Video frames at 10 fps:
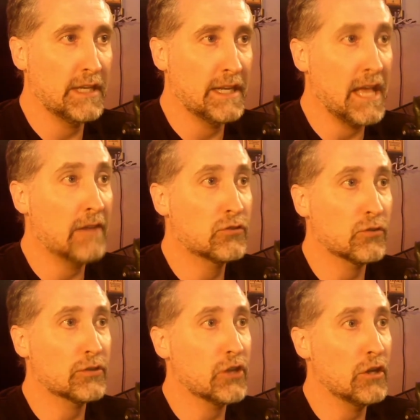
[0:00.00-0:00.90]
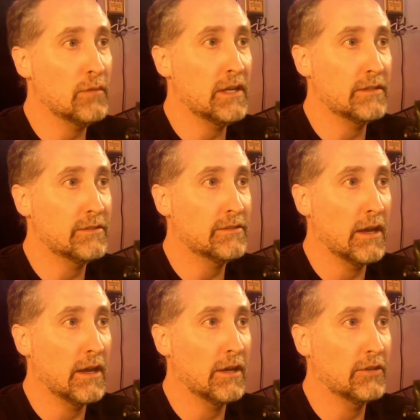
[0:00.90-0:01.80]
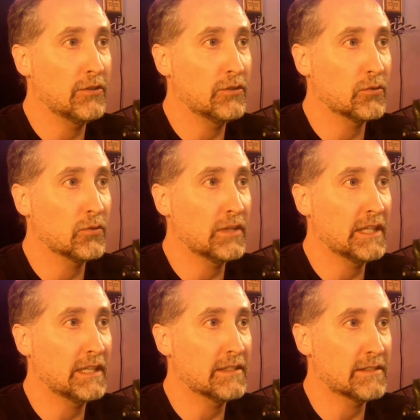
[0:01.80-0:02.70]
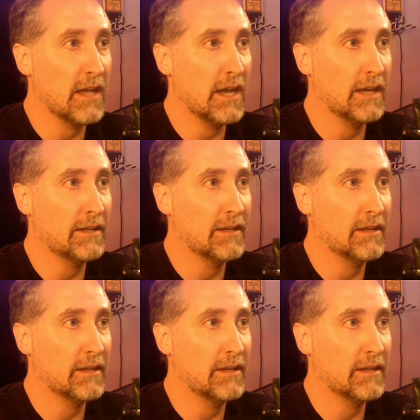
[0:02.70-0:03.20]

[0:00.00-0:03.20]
and to have George Gomez do the design.